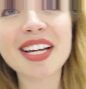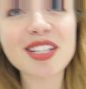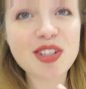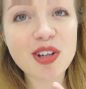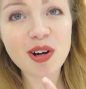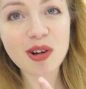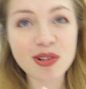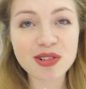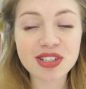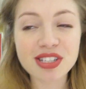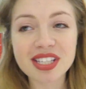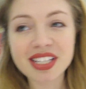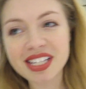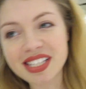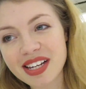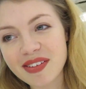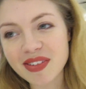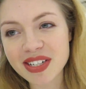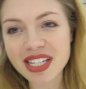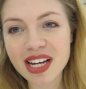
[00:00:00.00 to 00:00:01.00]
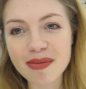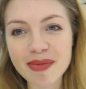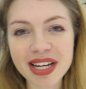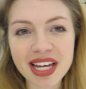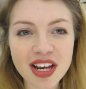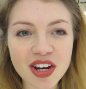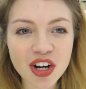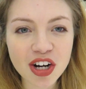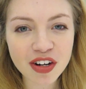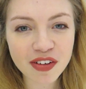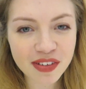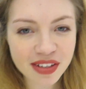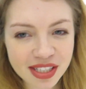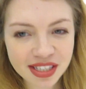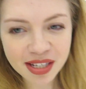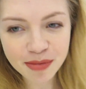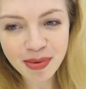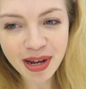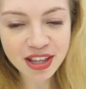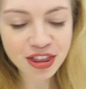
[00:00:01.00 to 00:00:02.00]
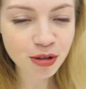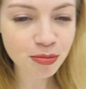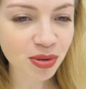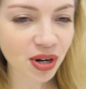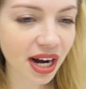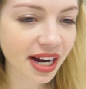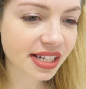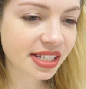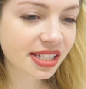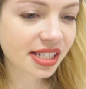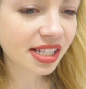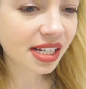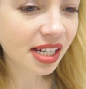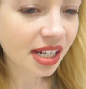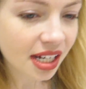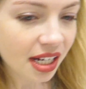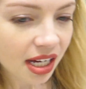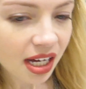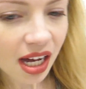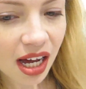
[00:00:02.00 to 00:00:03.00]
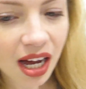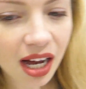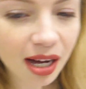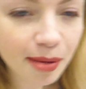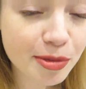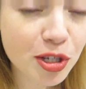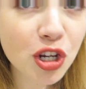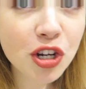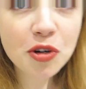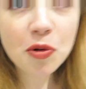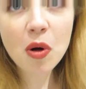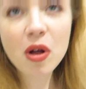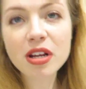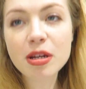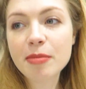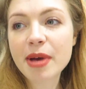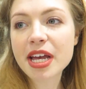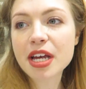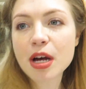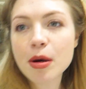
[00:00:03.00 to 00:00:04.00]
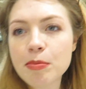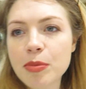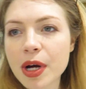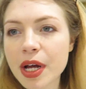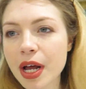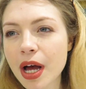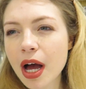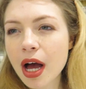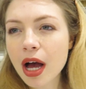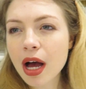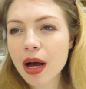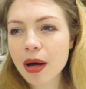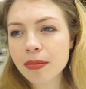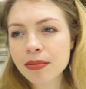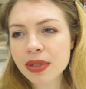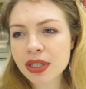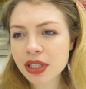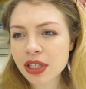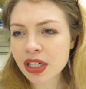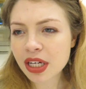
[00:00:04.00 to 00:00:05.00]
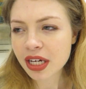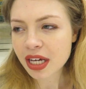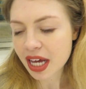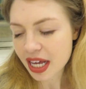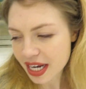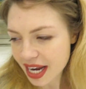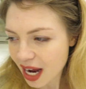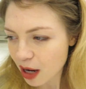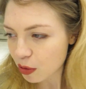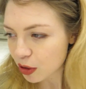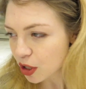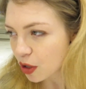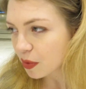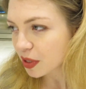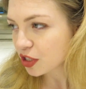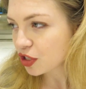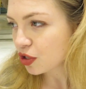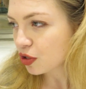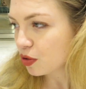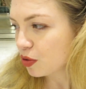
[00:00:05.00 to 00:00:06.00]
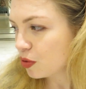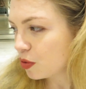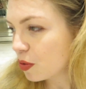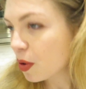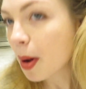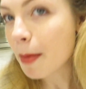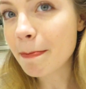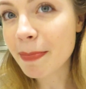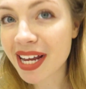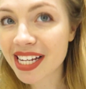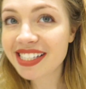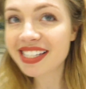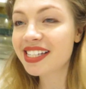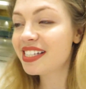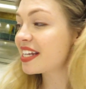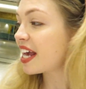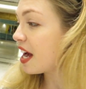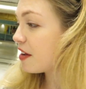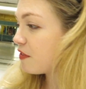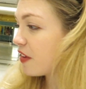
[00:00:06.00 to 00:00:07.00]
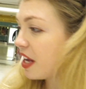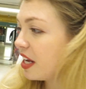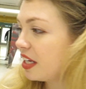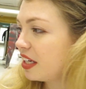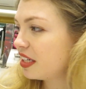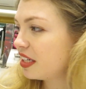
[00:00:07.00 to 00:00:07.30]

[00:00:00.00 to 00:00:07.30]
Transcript: I don't just because every time I get nervous about the price. Um, it's good quality makeup, but um, and now we're going to Macy's Cafe.